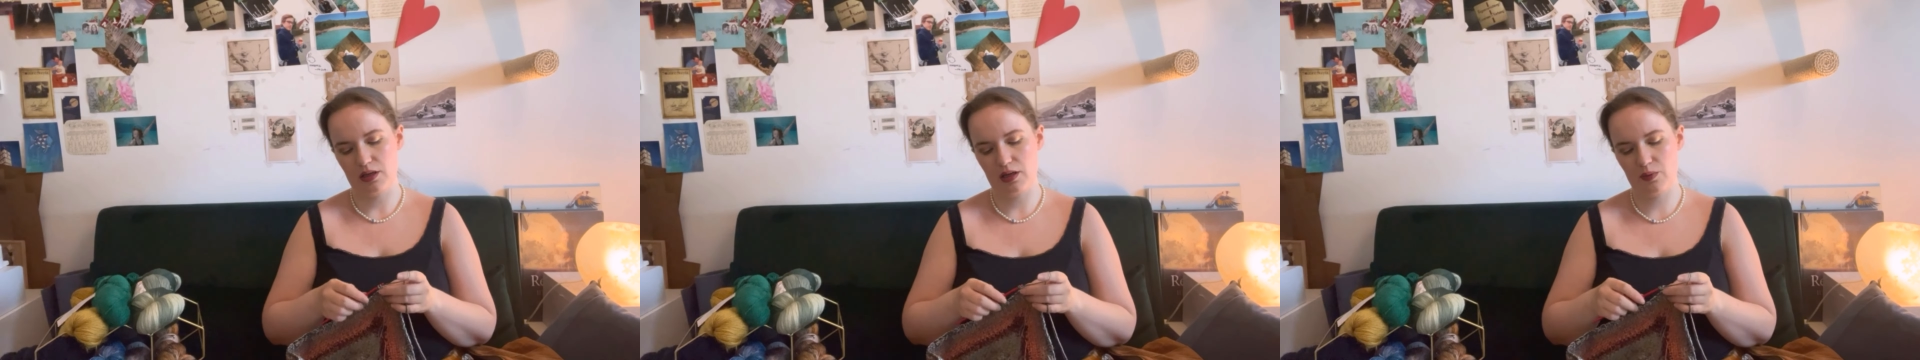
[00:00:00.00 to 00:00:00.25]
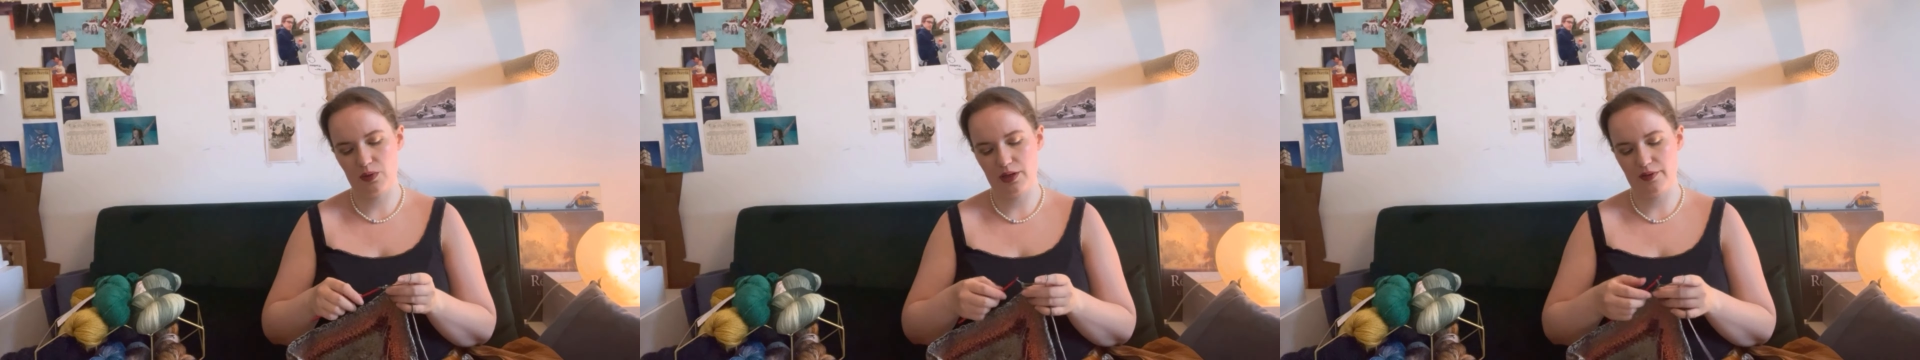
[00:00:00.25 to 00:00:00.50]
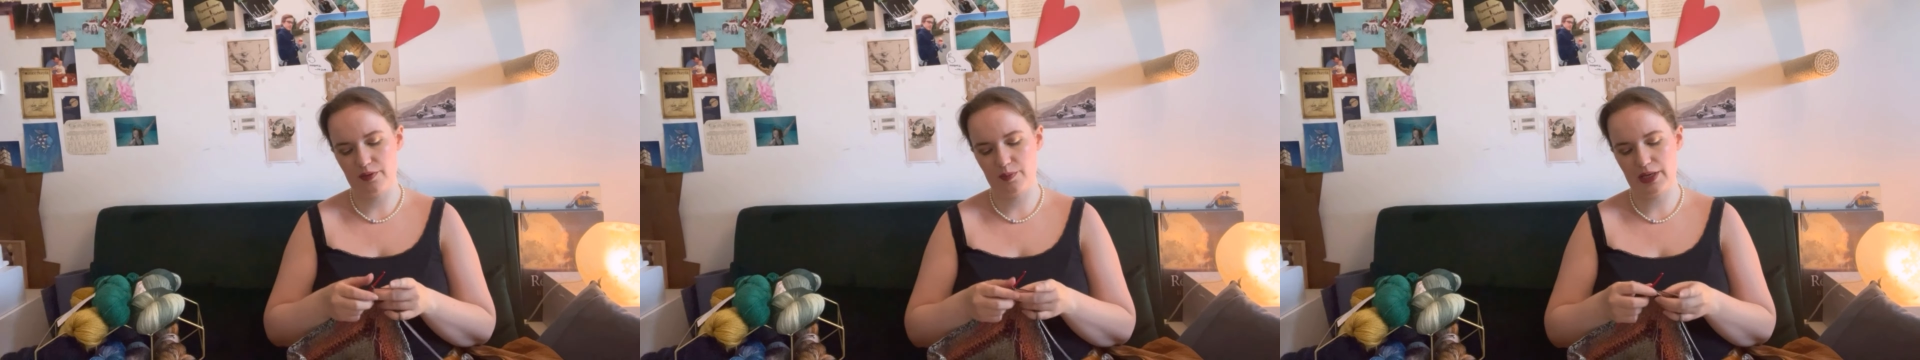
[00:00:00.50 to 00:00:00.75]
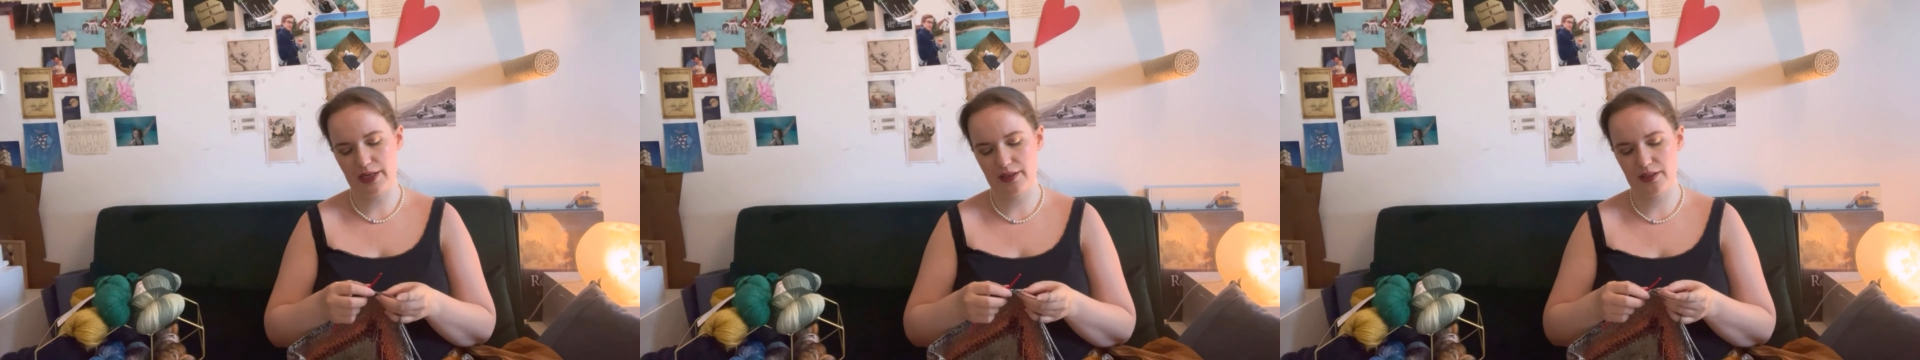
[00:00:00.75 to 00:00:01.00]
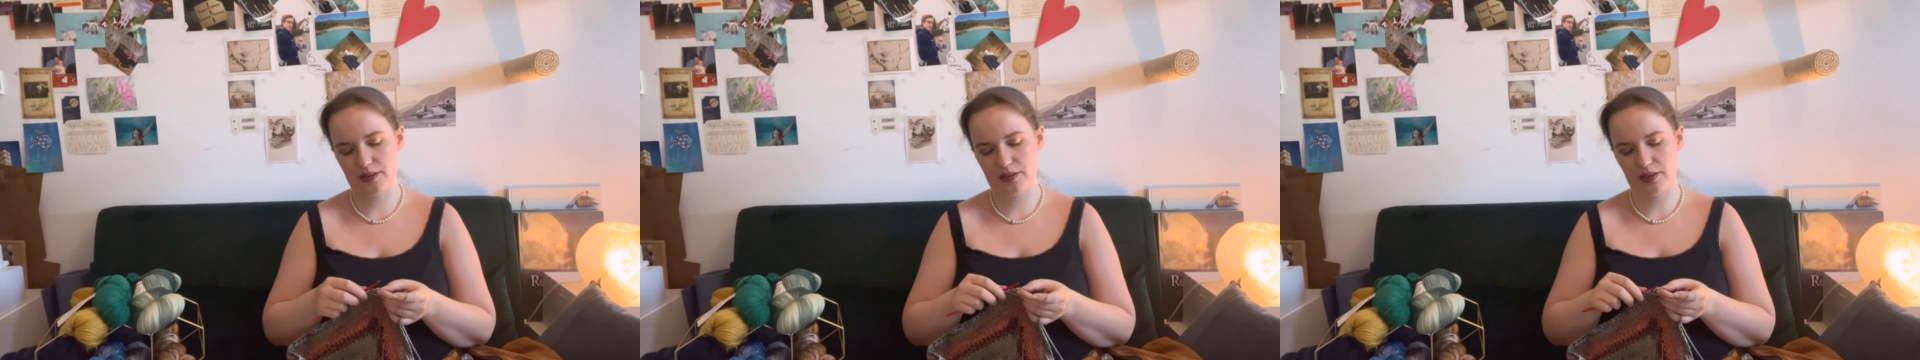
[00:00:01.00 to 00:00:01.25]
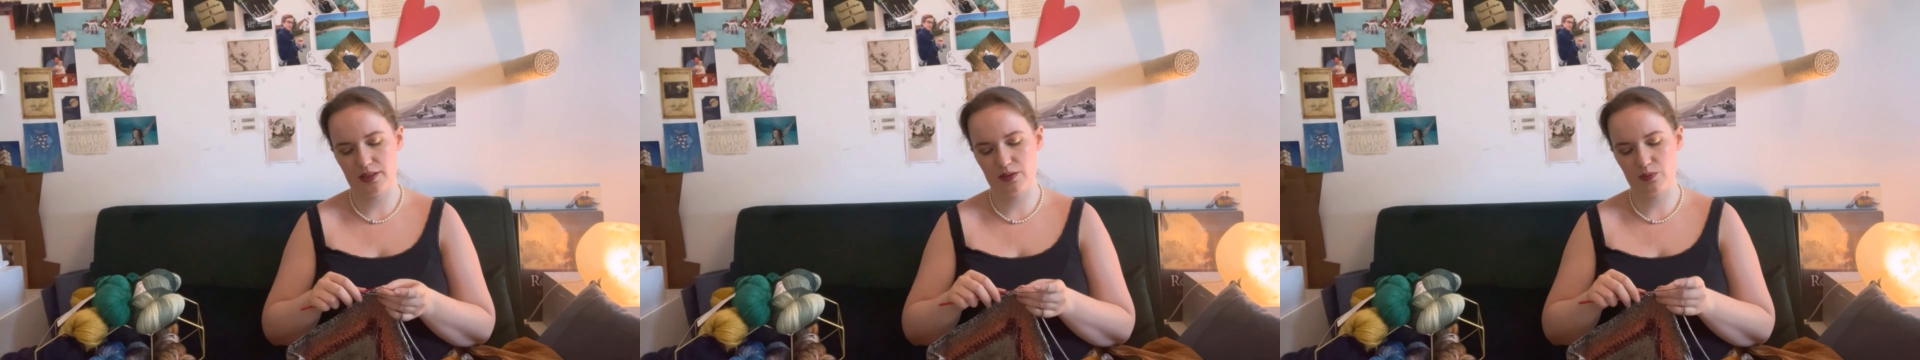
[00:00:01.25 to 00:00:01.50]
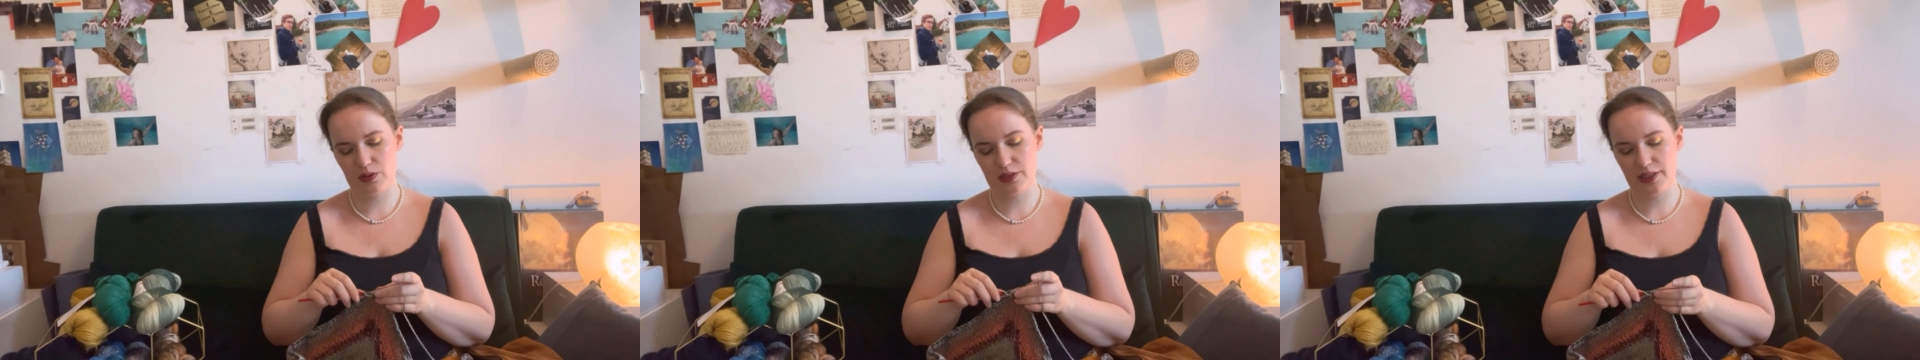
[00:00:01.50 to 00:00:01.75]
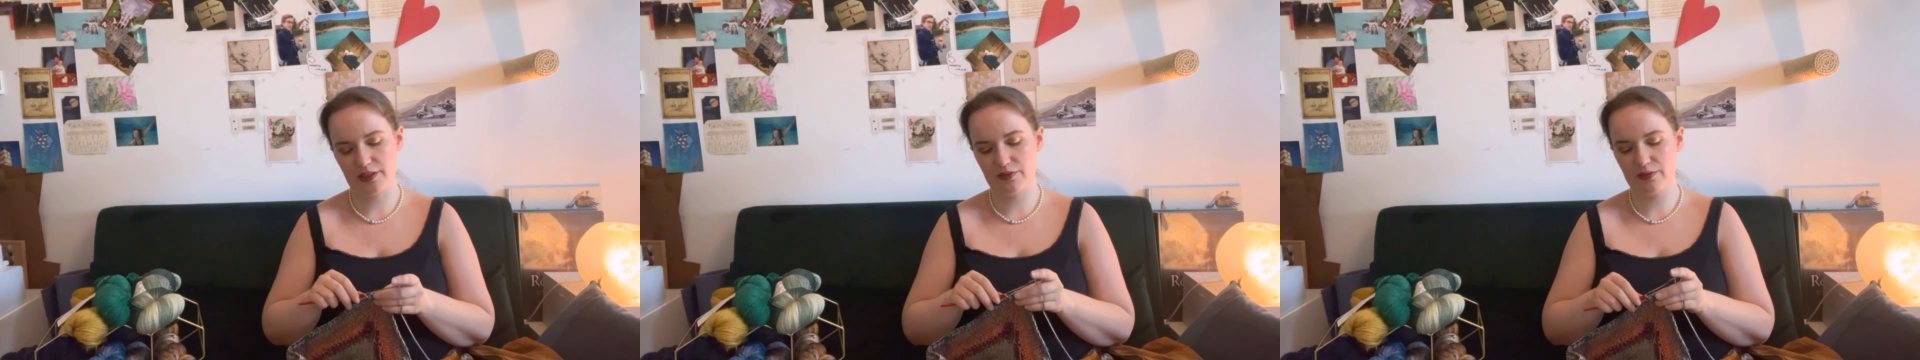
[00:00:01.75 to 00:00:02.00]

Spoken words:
I will have a blanket, and it will take